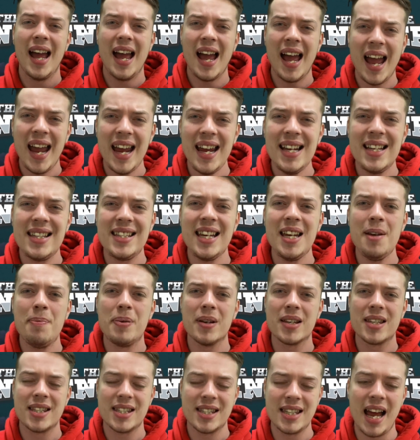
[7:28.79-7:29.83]

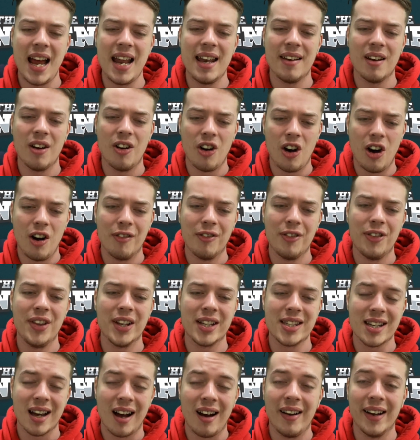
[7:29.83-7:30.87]
80% of the
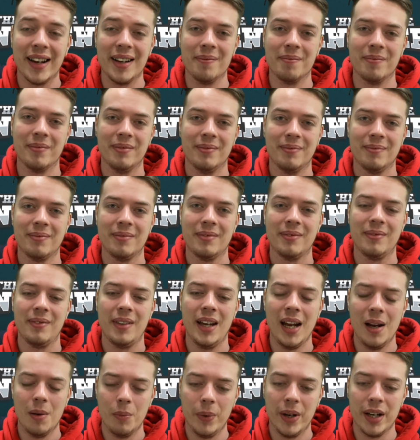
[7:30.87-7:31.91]
time
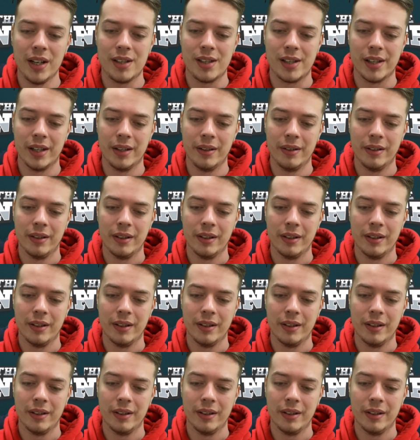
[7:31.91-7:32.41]
in week 2.